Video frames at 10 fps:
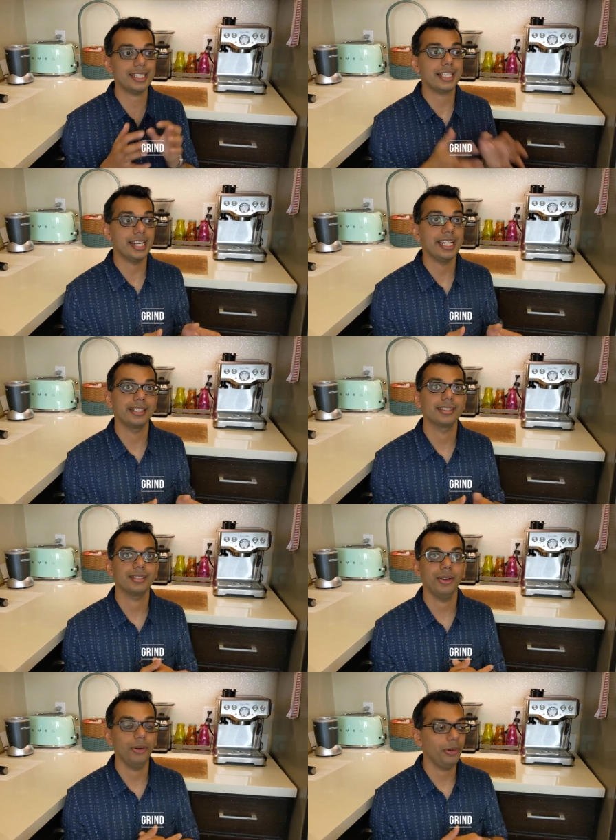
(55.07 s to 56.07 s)
is grind,
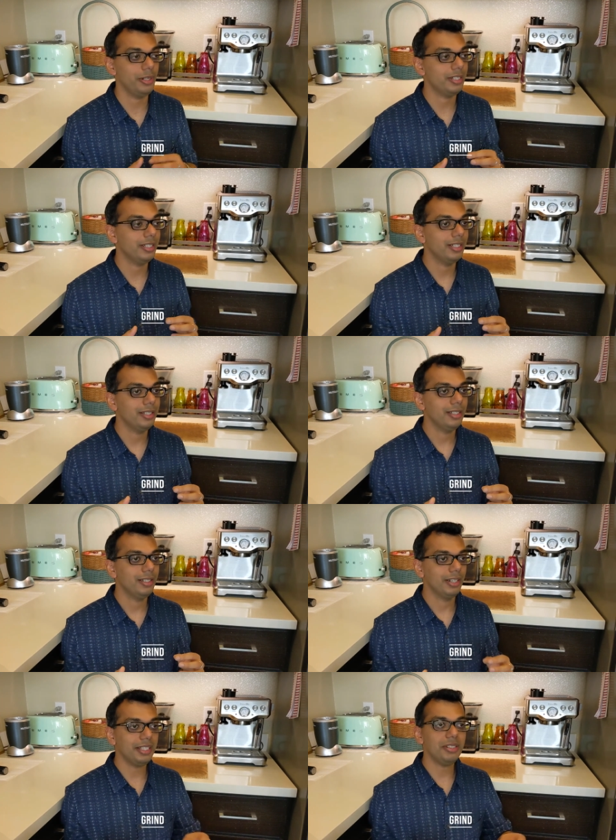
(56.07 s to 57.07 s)
or
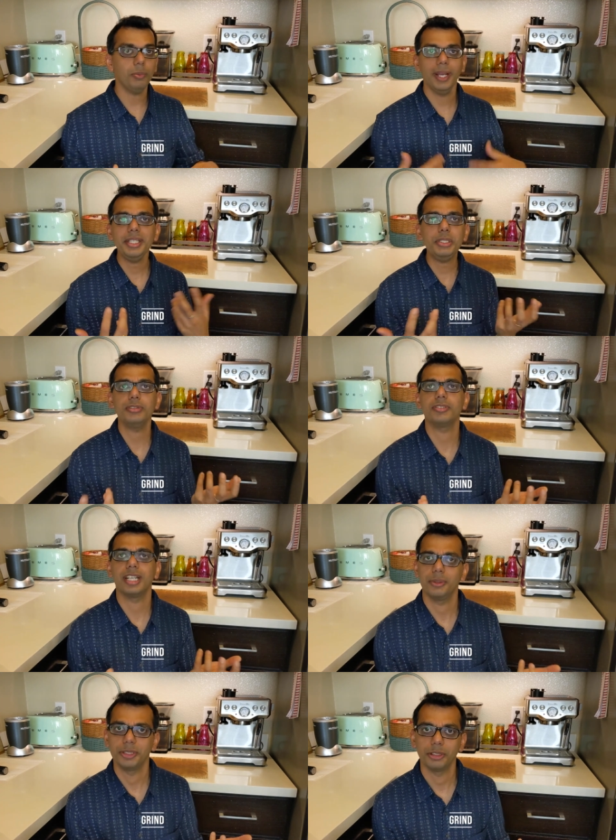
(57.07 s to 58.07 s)
rather when you've
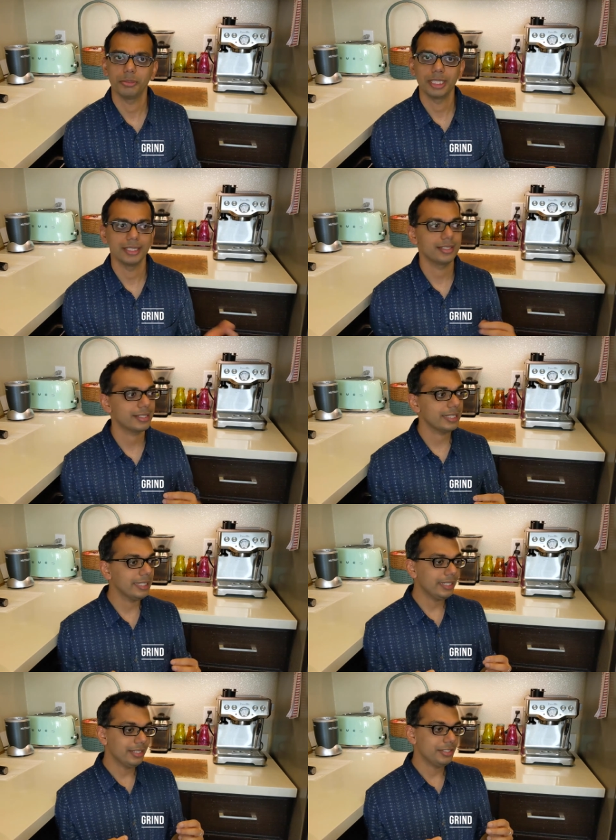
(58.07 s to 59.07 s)
ground your beans.
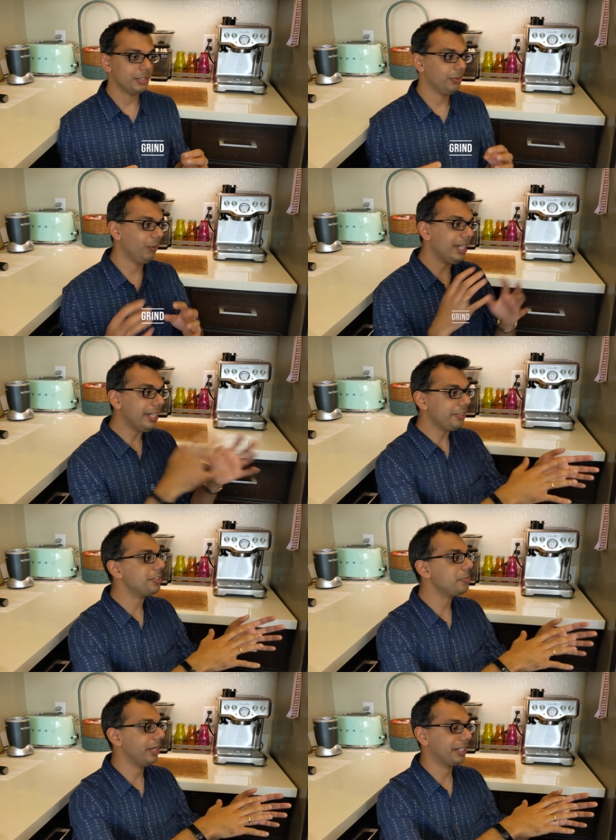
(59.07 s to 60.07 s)
So on one end of
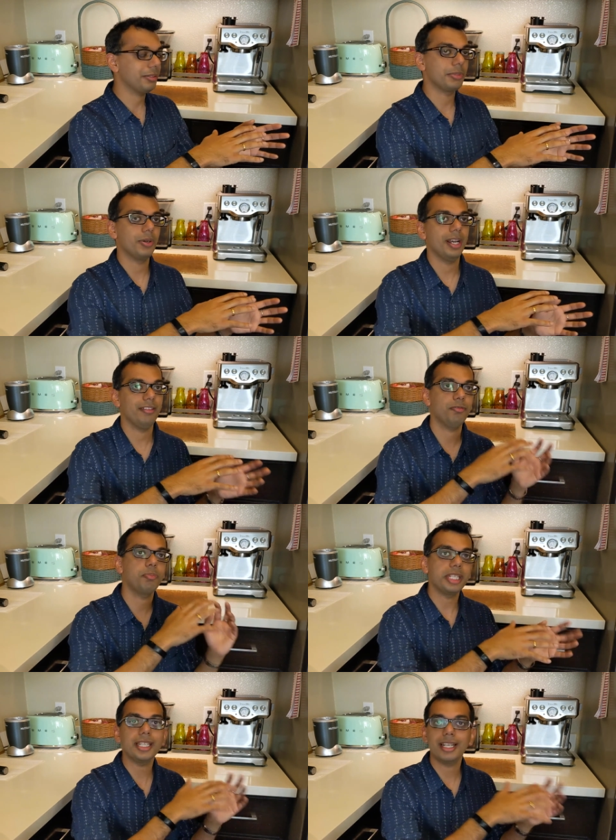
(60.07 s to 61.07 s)
the spectrum you have
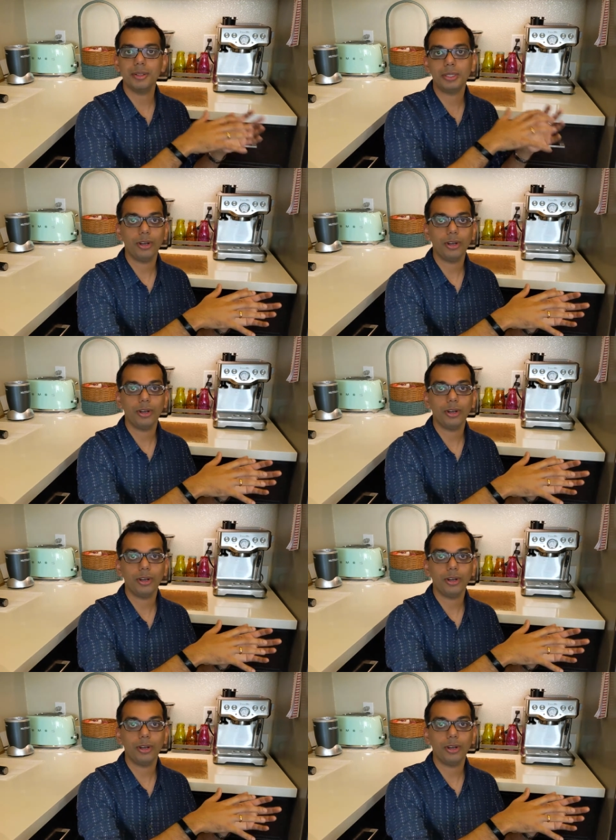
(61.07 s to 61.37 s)
pre-ground